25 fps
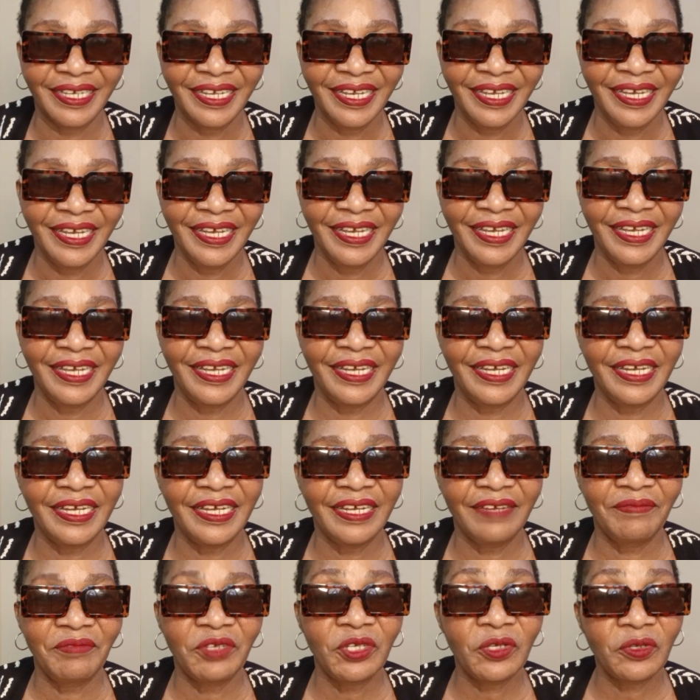Yeah,
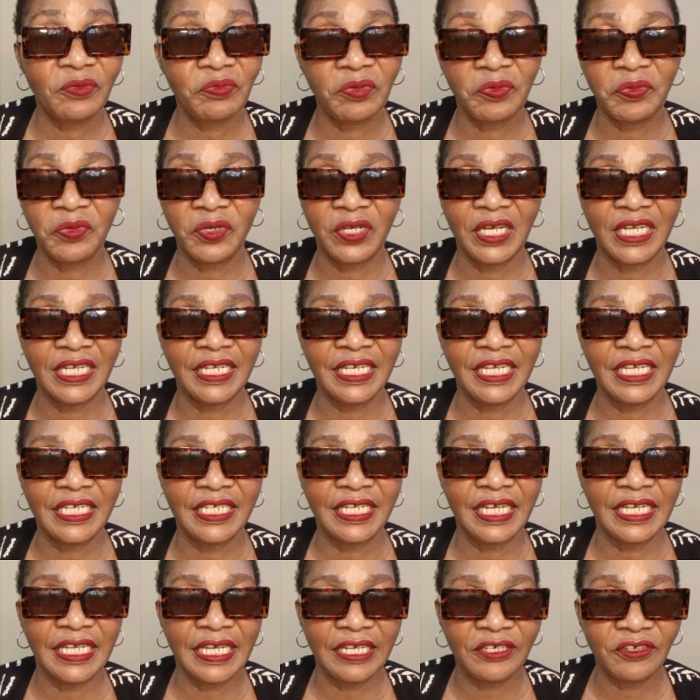because people can get
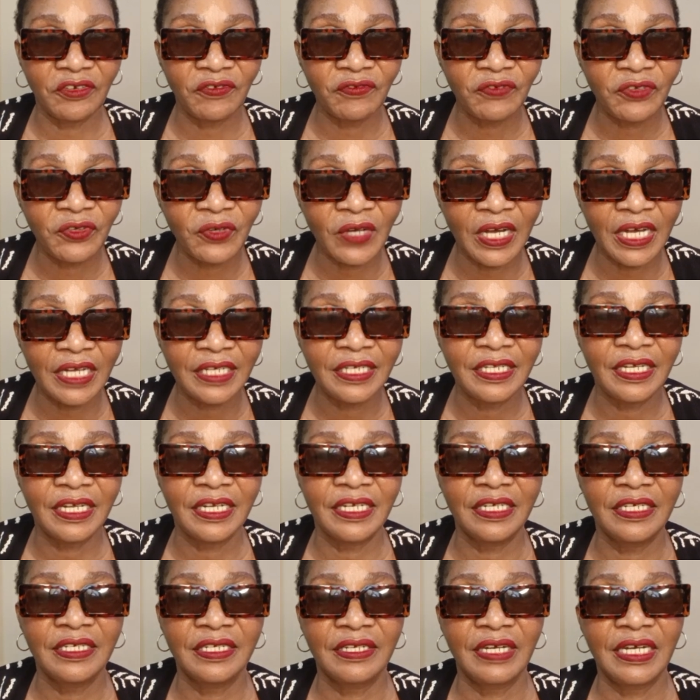tired of your
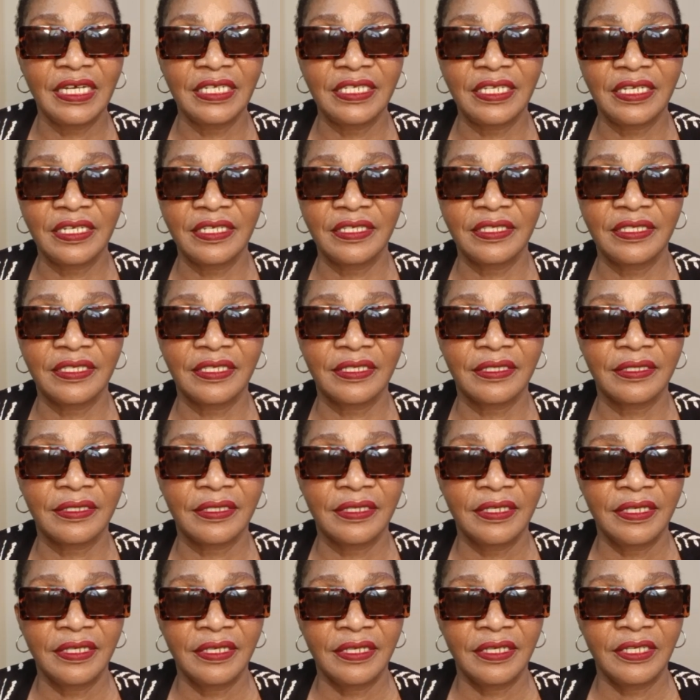utterances.
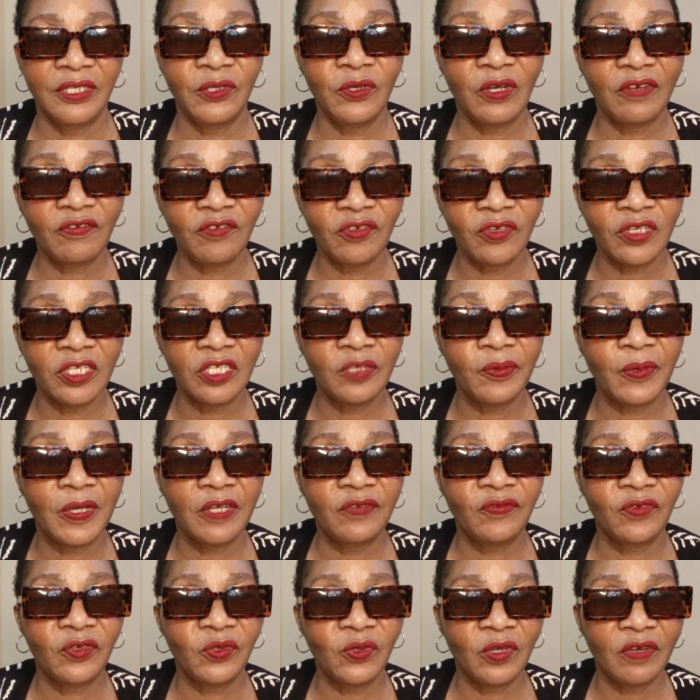You have no respect for
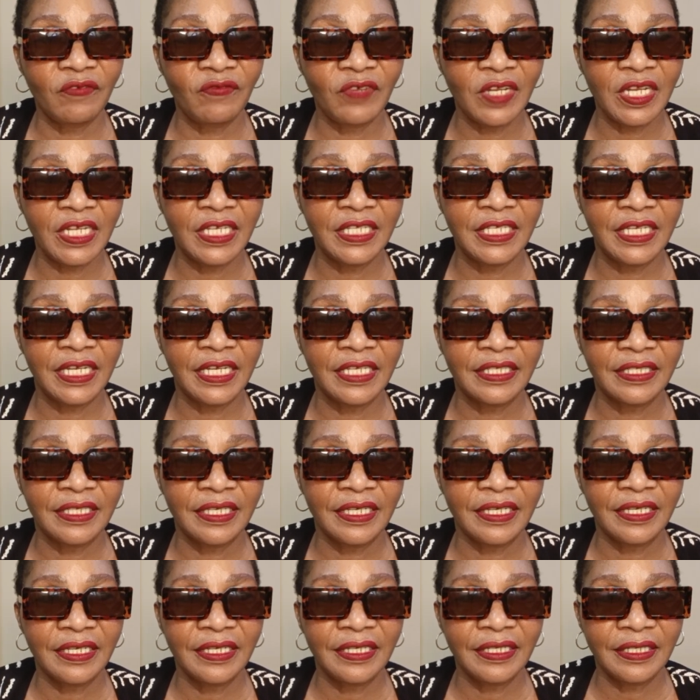your villagers.
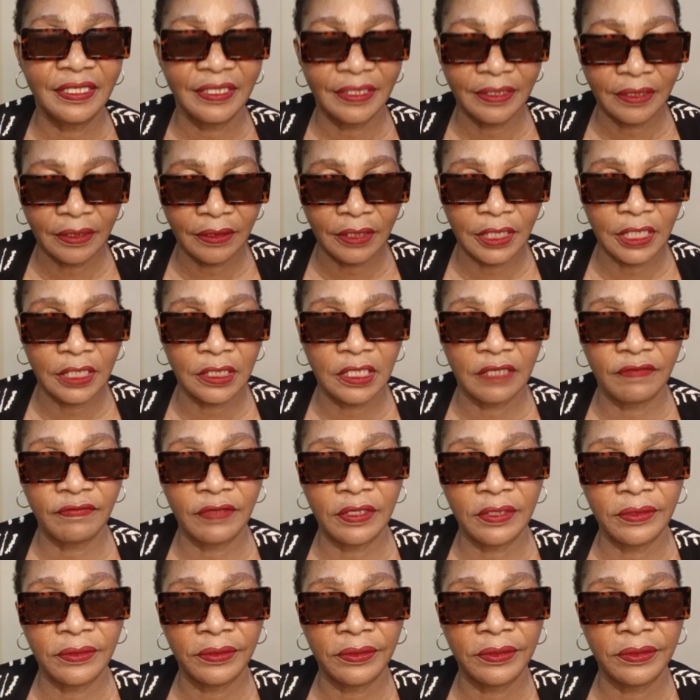So let's have a look.